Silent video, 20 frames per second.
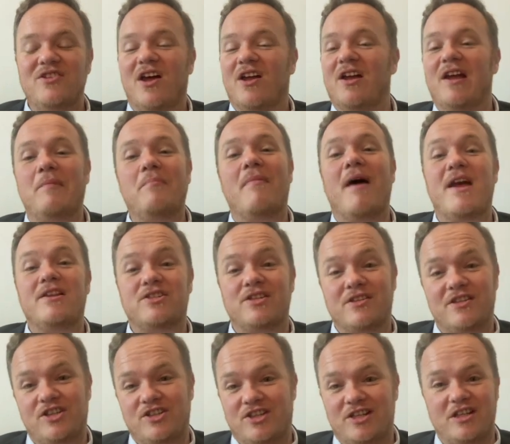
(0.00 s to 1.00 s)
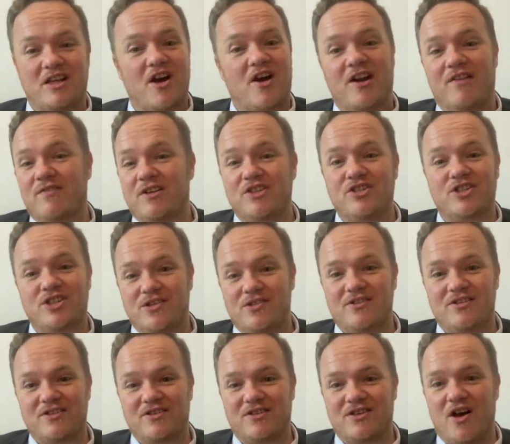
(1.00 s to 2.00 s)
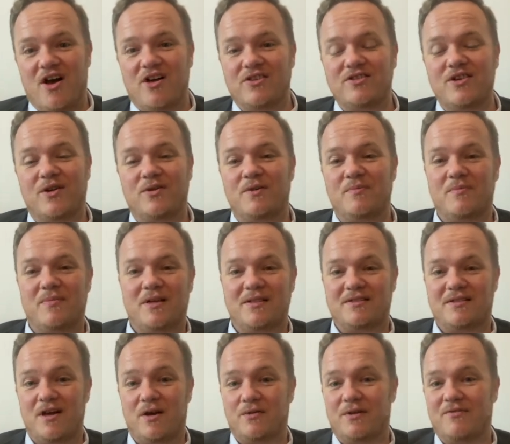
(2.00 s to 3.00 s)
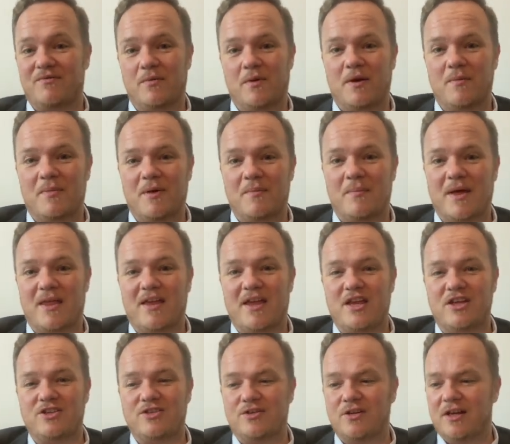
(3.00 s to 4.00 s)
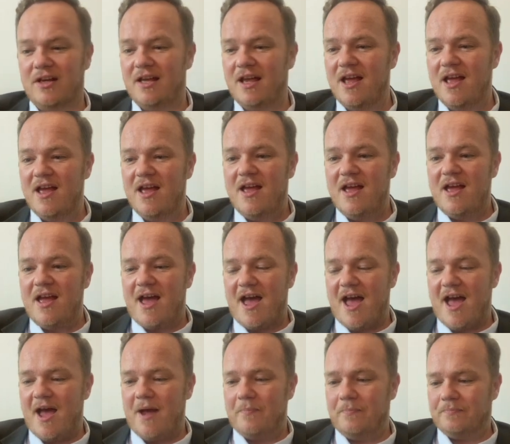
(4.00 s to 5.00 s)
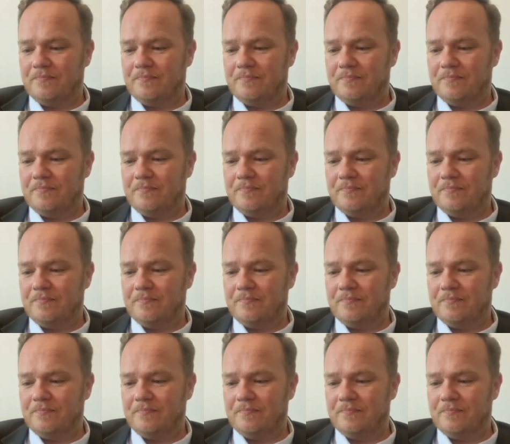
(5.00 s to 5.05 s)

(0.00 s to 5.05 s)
I imagine that she kind of introduced the cigar, told everyone a bit about the history. Yeah,